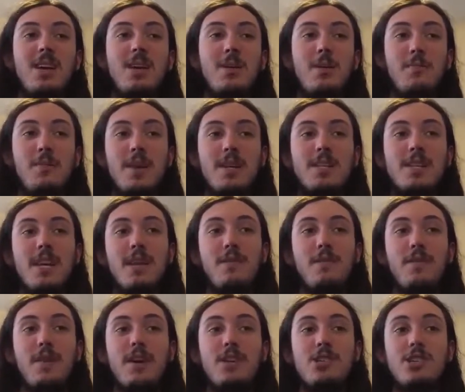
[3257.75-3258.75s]
The Ben 10
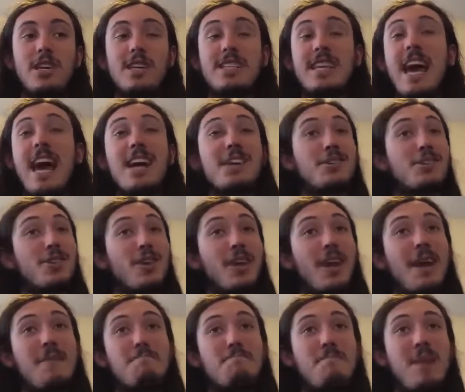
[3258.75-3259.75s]
franchise actually
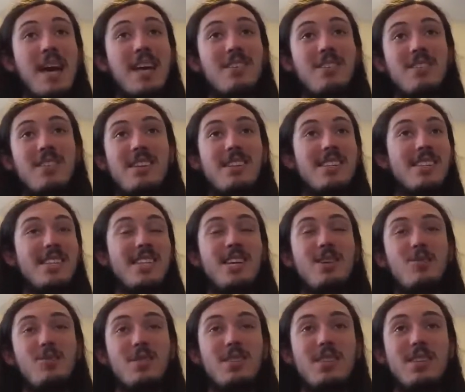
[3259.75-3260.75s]
got better in its
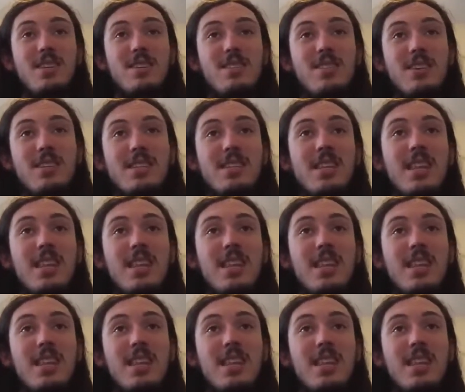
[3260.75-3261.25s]
sequel series.